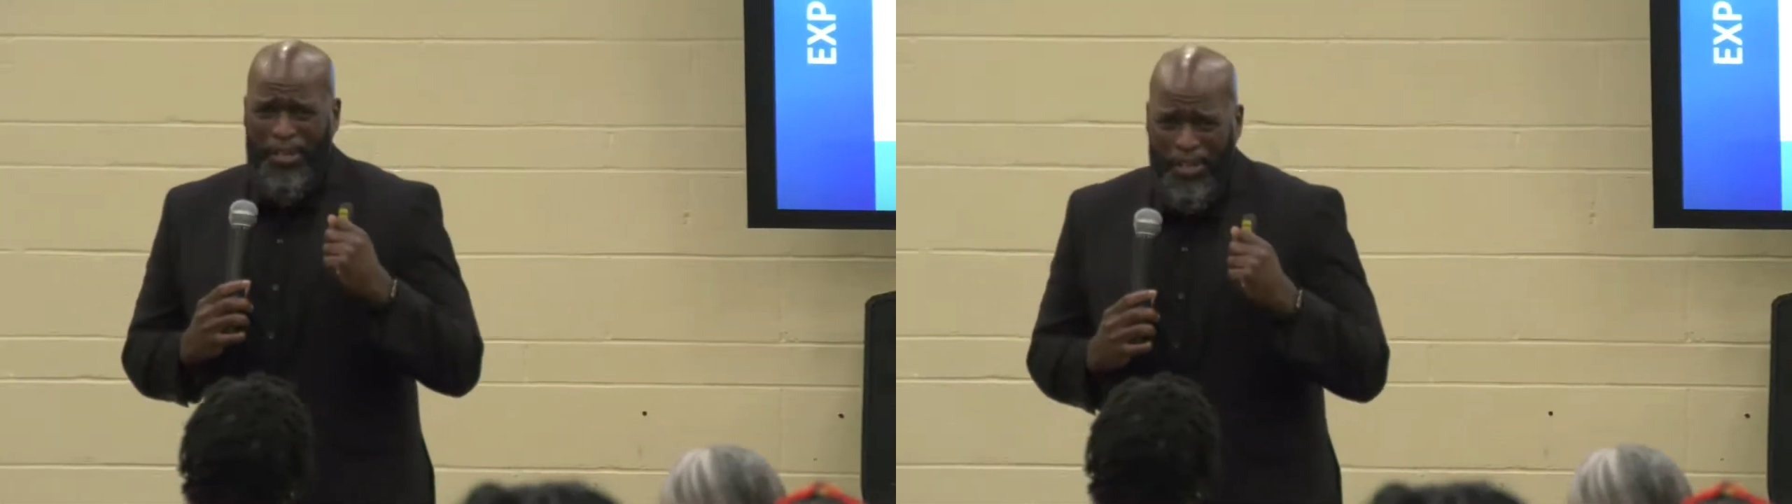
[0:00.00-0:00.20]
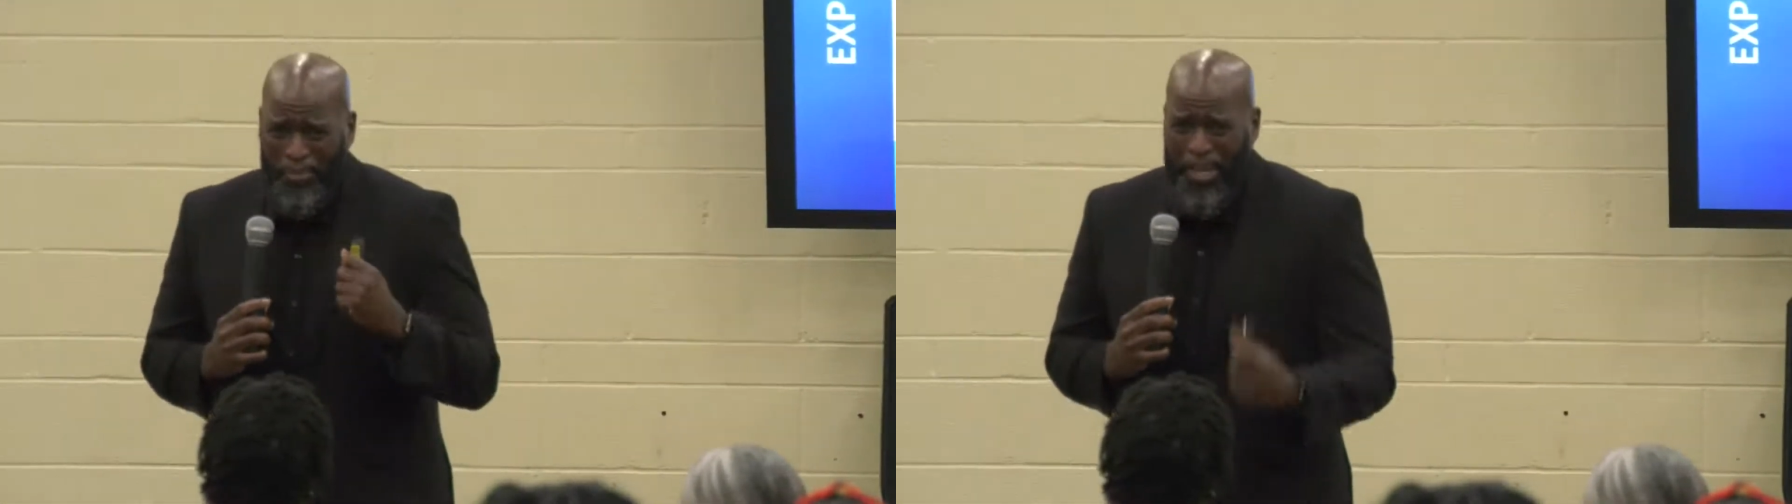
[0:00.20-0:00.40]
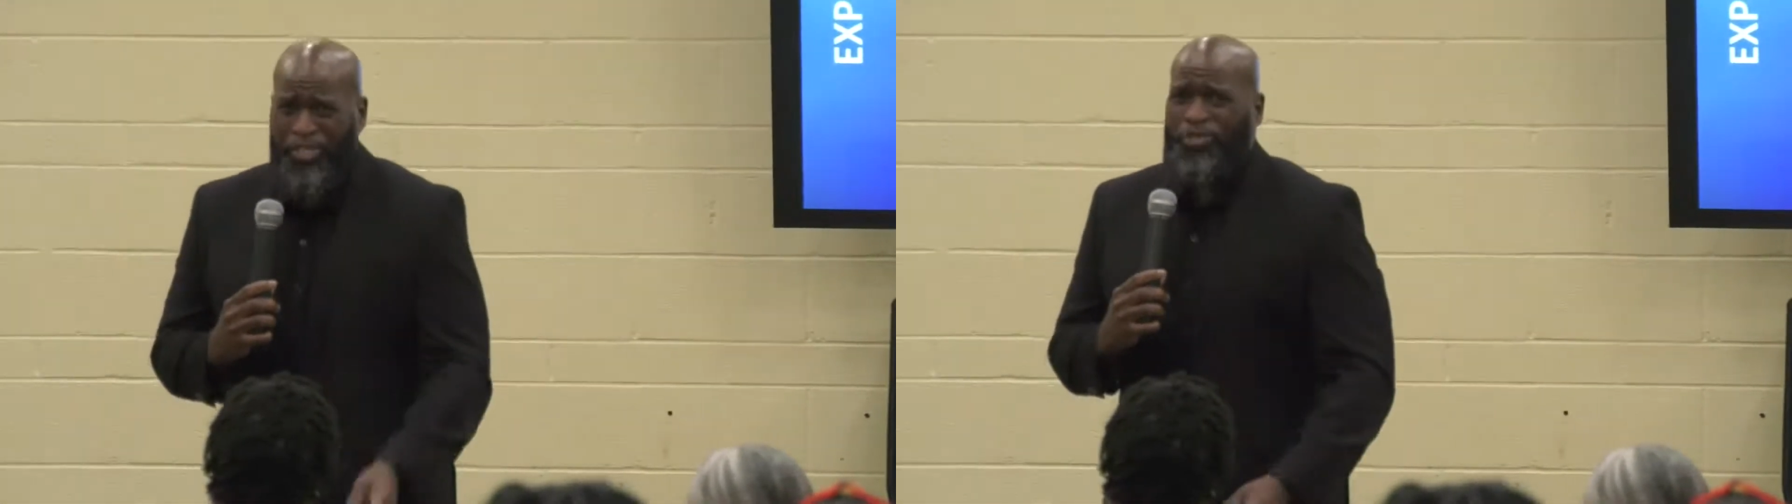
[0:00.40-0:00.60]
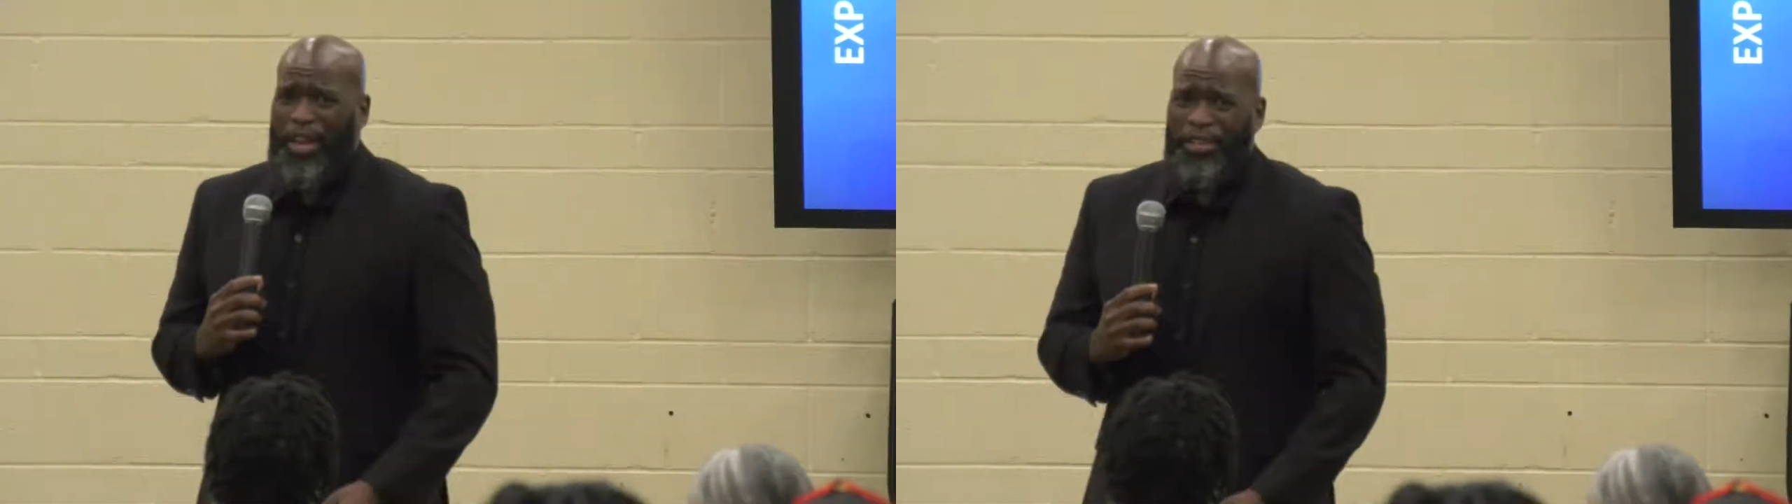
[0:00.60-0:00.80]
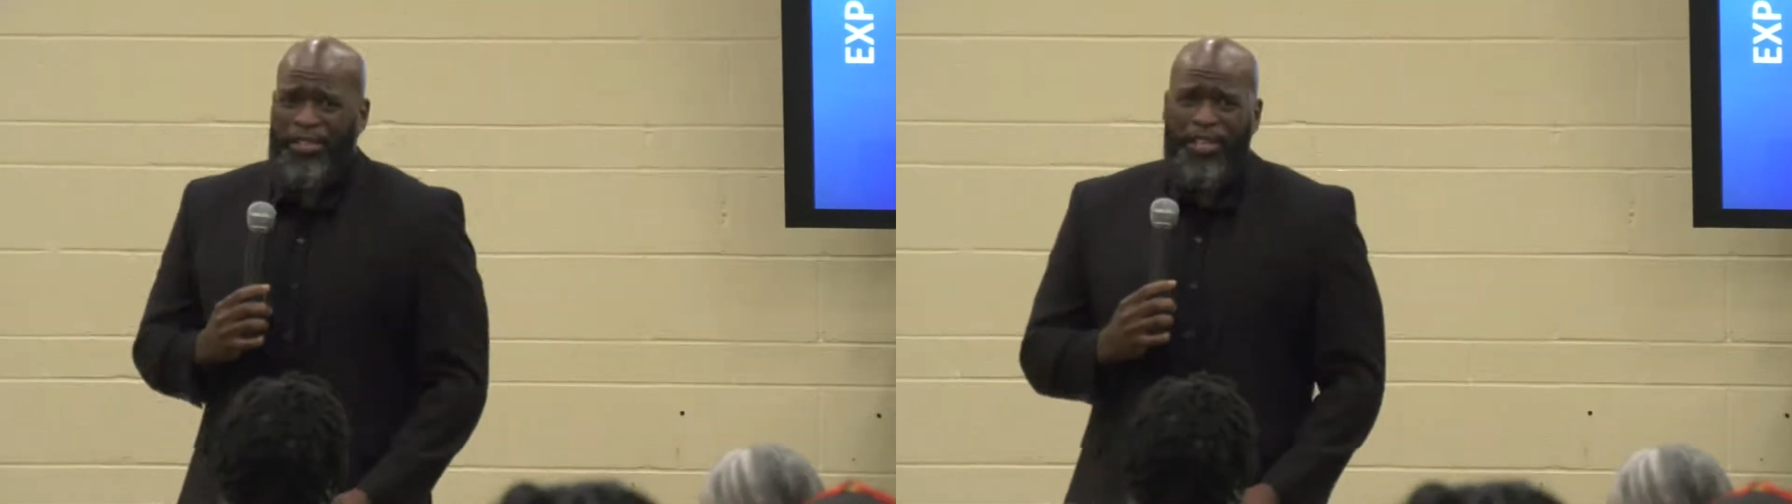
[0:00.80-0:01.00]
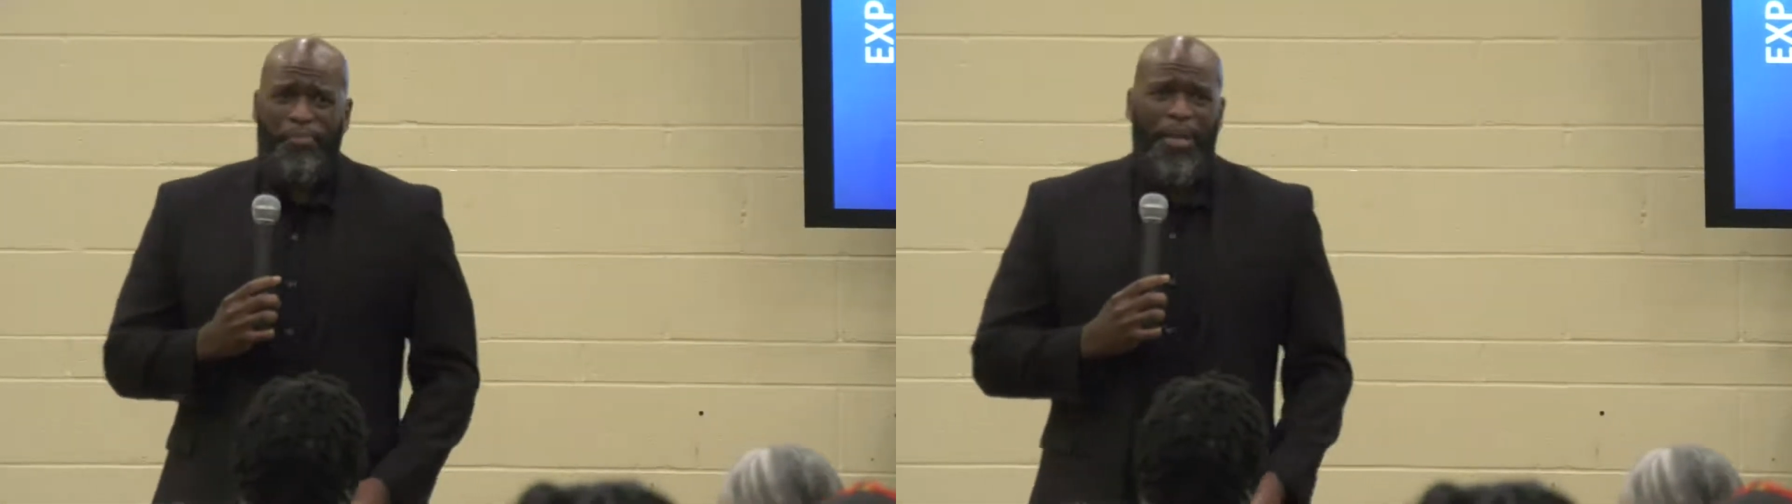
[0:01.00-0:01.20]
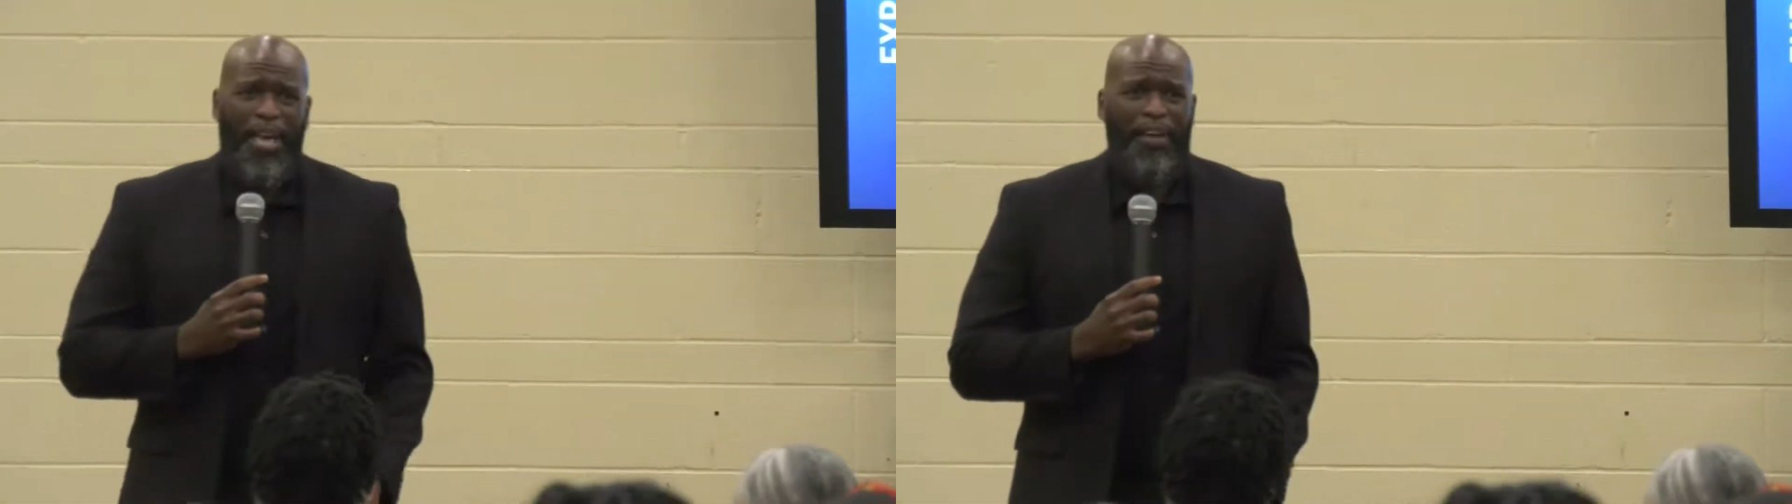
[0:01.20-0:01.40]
the best strategies, I may